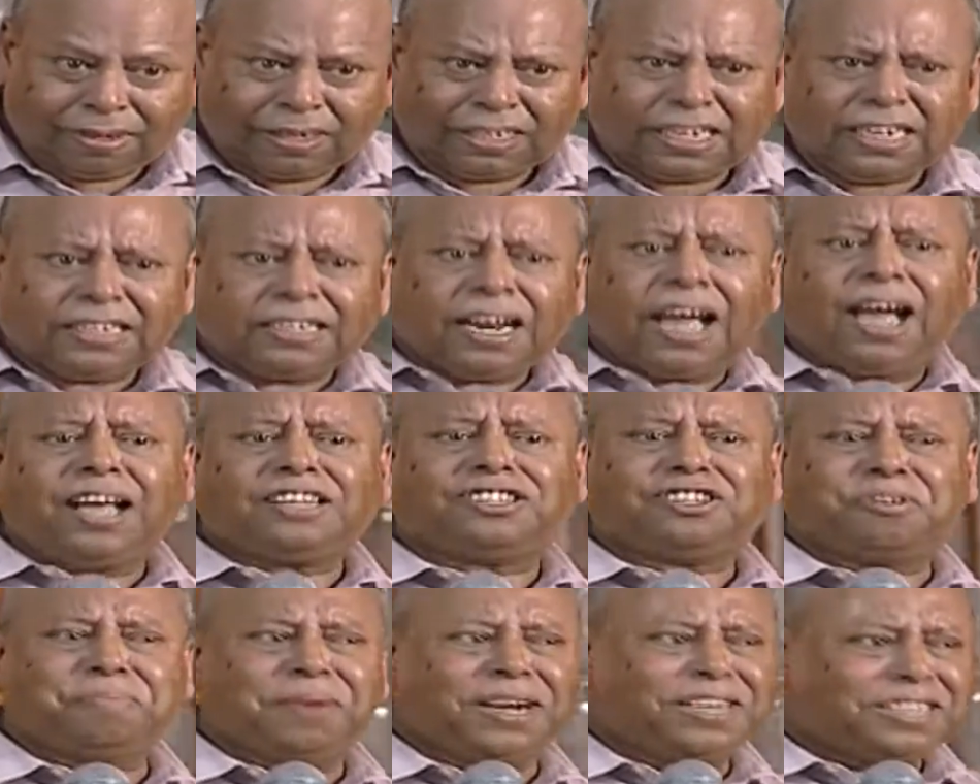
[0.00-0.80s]

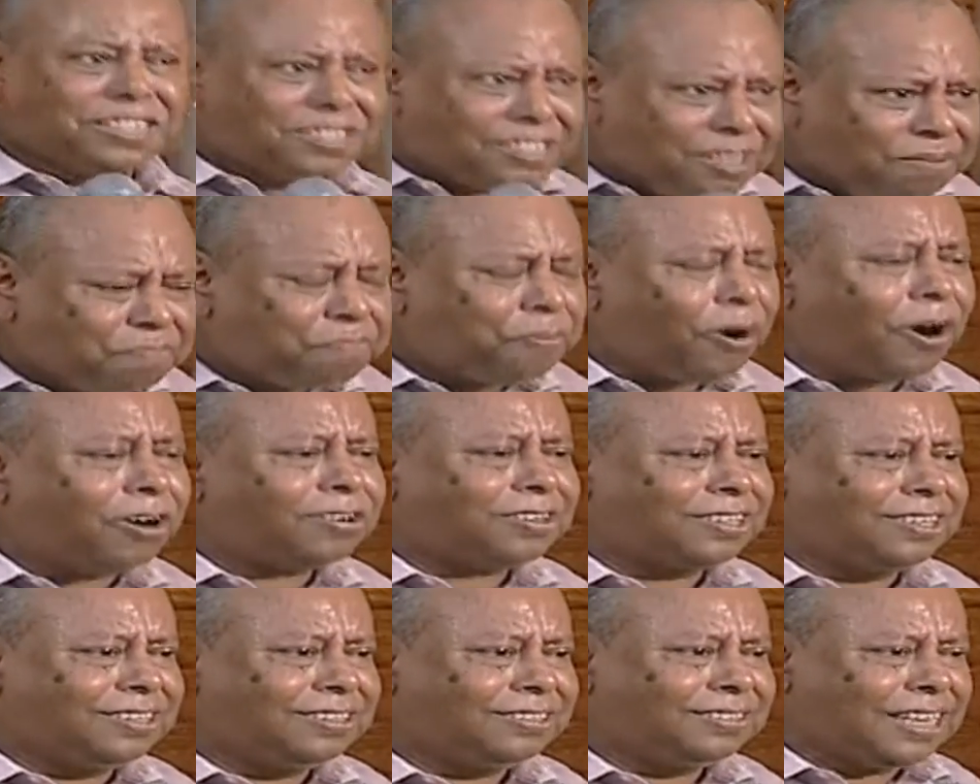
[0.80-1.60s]
Detachment is
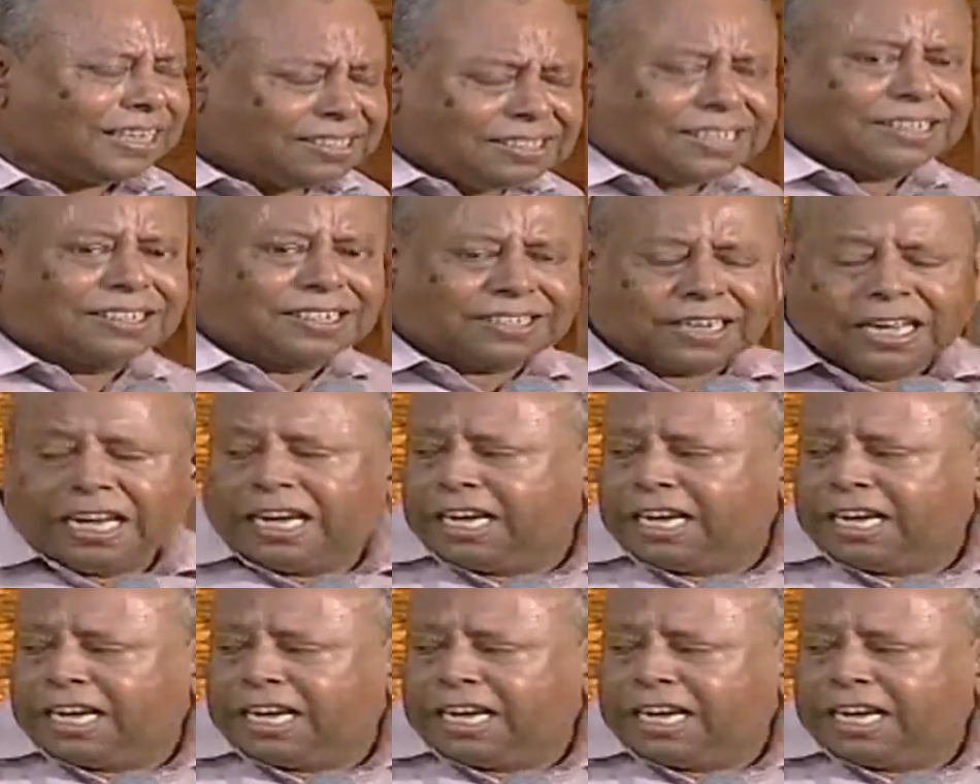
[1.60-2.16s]
important. That's the Christian.